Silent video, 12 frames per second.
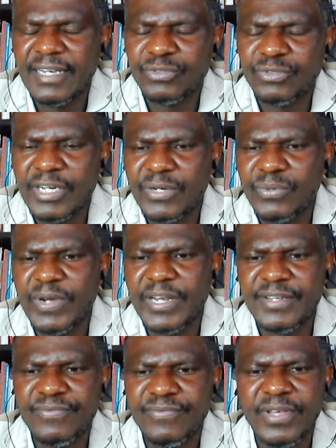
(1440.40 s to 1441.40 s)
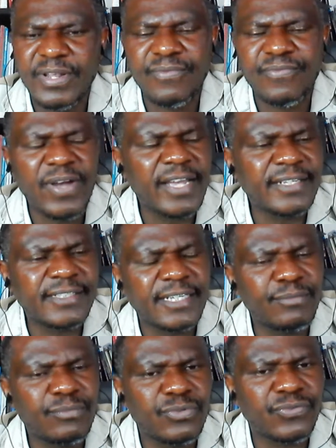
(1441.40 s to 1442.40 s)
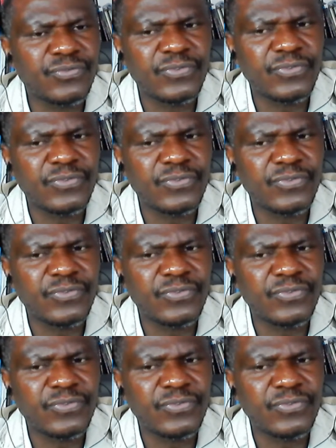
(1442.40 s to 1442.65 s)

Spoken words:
actually went very far in terms of